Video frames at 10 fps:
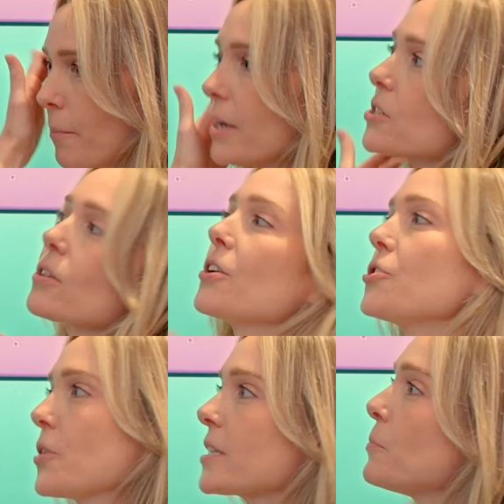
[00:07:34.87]
of a much
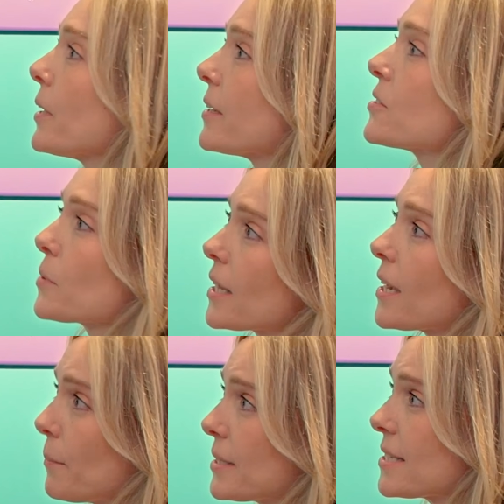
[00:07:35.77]
larger experience when they
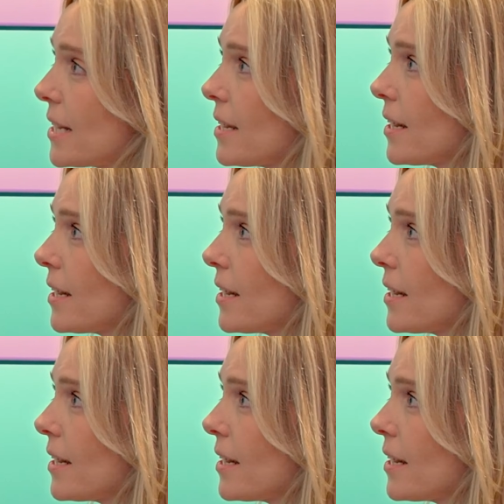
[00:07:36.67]
come and stay